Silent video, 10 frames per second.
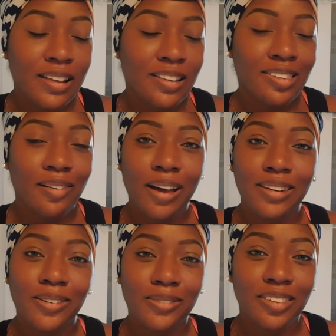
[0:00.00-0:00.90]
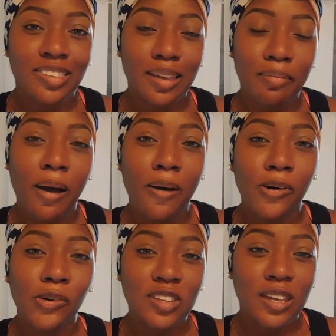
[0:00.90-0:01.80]
so I don't sit my
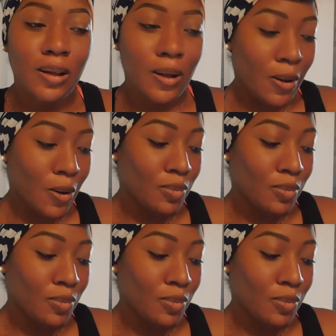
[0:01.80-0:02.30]
old tail at home,